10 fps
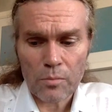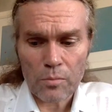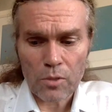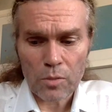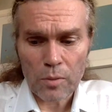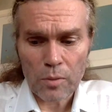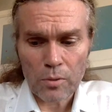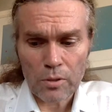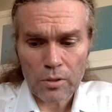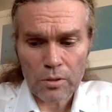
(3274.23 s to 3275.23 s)
most
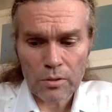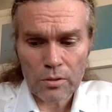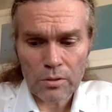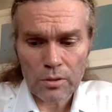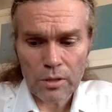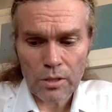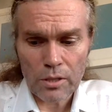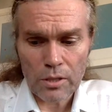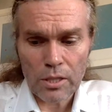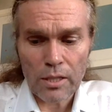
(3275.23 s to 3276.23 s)
people they
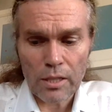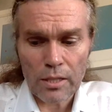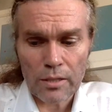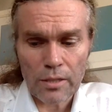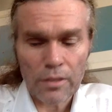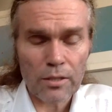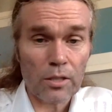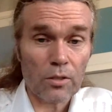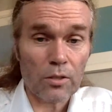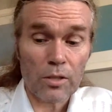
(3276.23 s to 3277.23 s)
see it and
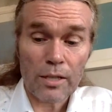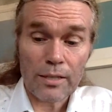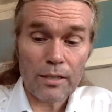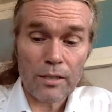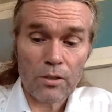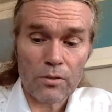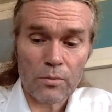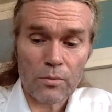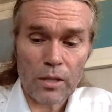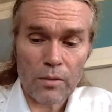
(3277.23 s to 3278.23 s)
they don't. And you know
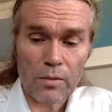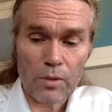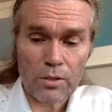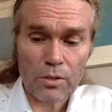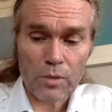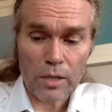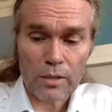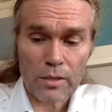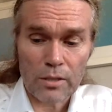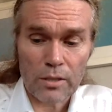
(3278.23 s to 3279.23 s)
what you read
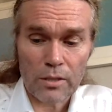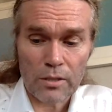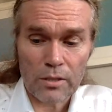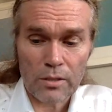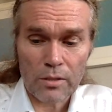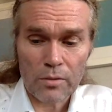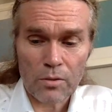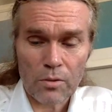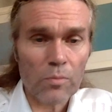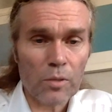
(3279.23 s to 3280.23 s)
is
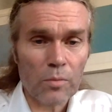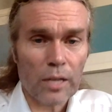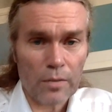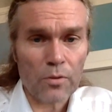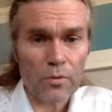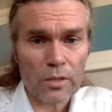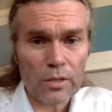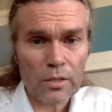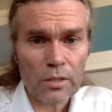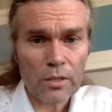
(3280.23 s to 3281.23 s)
only maybe half of it.